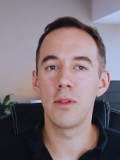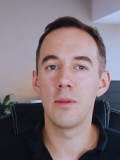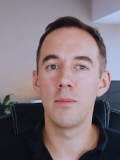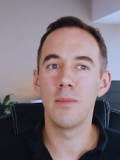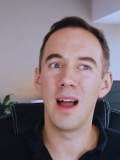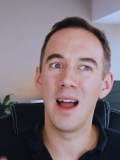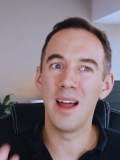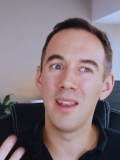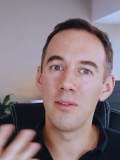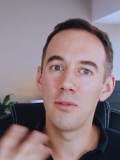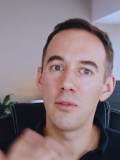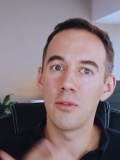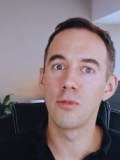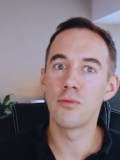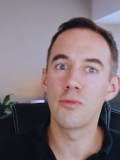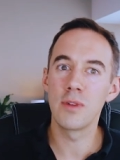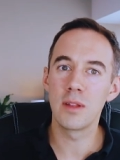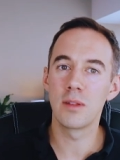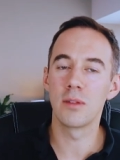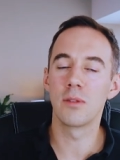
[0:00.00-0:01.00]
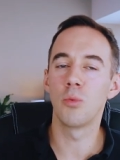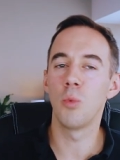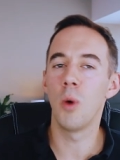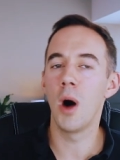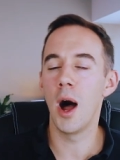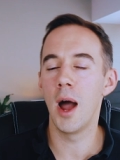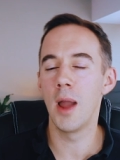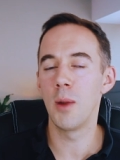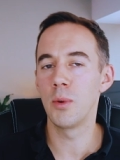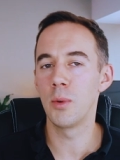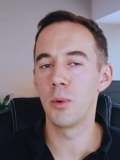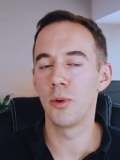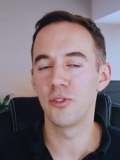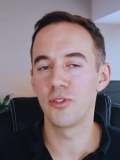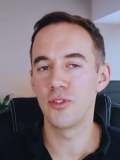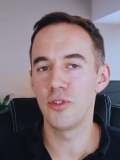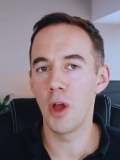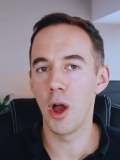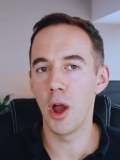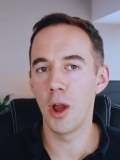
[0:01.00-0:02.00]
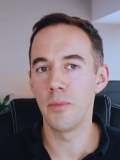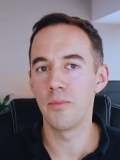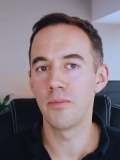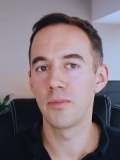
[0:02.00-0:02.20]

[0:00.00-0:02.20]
of them and the reasons why we want to know.